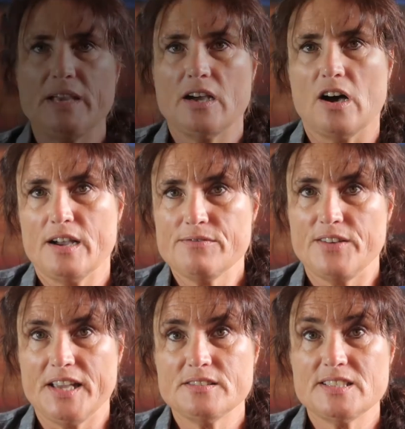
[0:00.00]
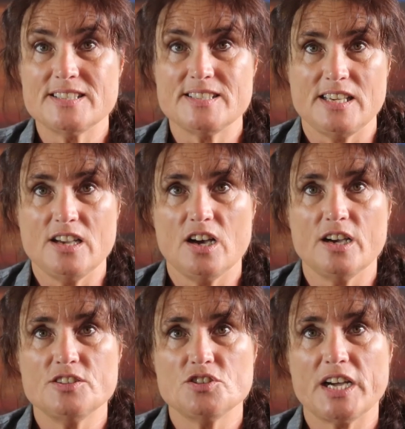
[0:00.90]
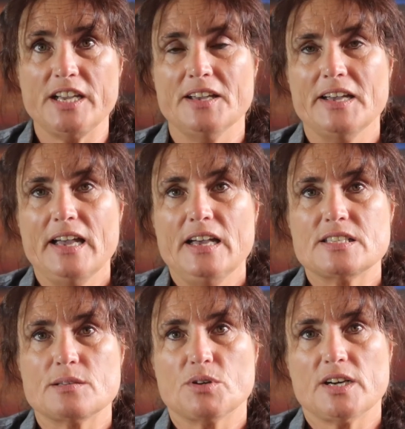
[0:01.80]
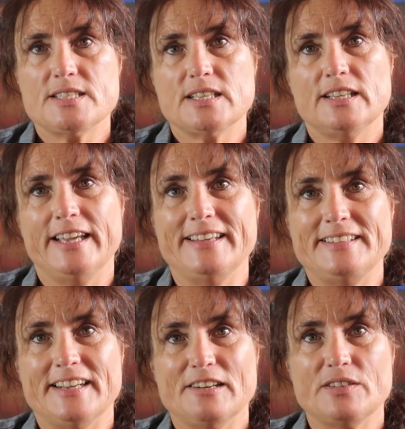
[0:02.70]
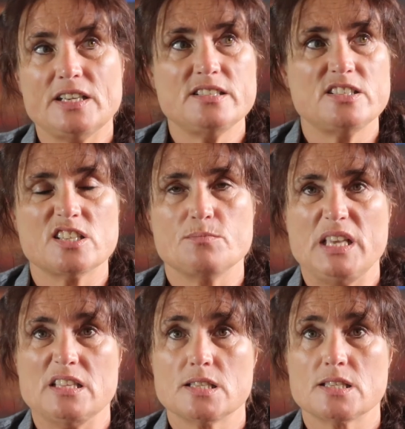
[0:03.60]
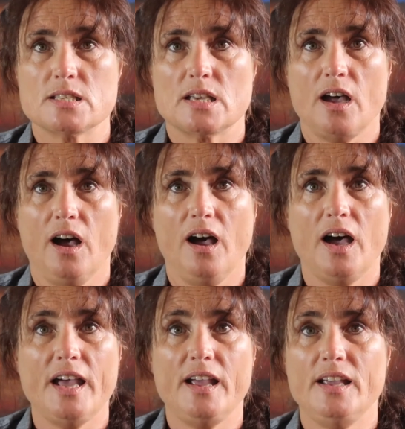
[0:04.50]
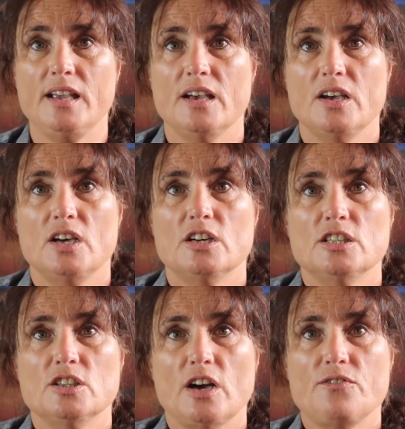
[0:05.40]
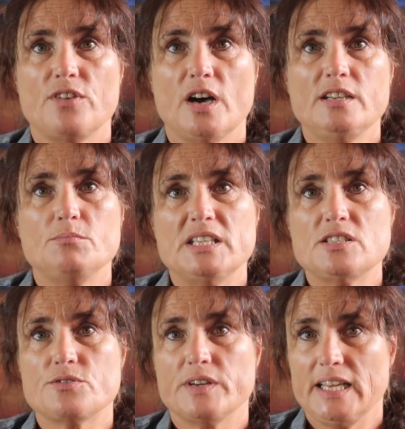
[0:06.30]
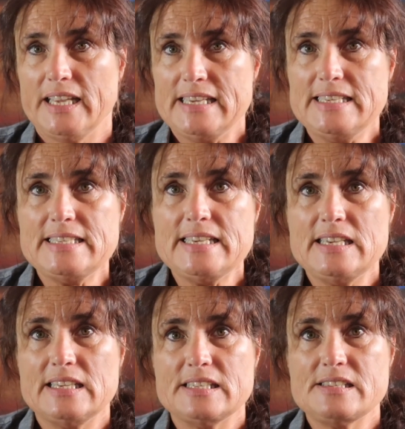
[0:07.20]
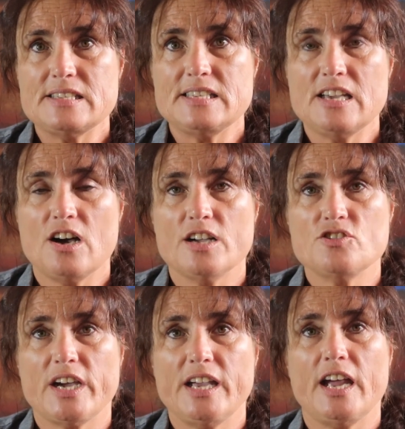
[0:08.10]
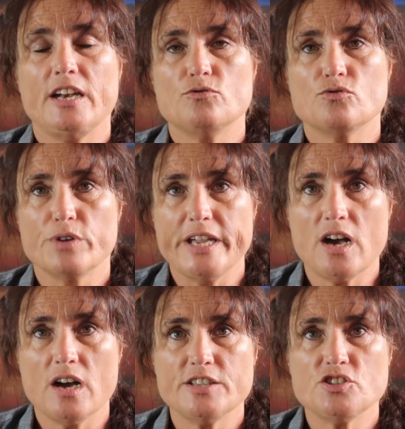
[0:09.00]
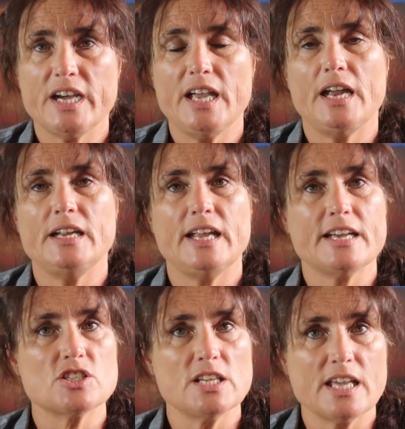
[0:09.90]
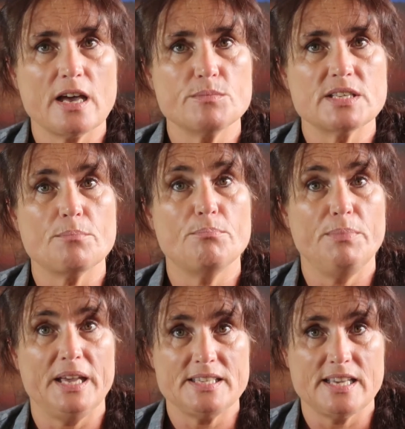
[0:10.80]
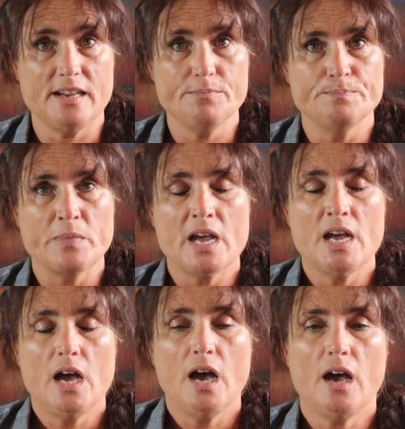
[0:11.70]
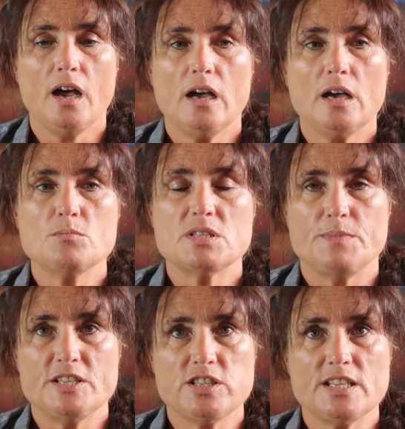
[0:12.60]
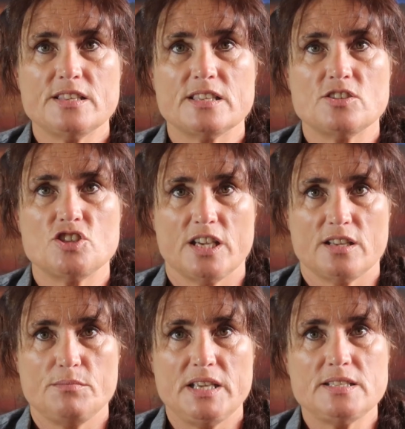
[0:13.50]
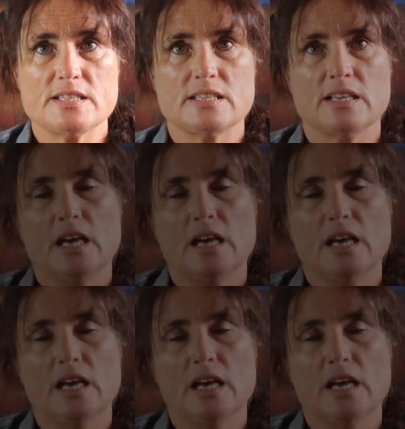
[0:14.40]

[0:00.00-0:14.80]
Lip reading: meat I found to dehydrate, surprisingly enough, is just mince. I find mince really easy to dehydrate and rehydrate, and it actually comes up better, especially the chicken mince.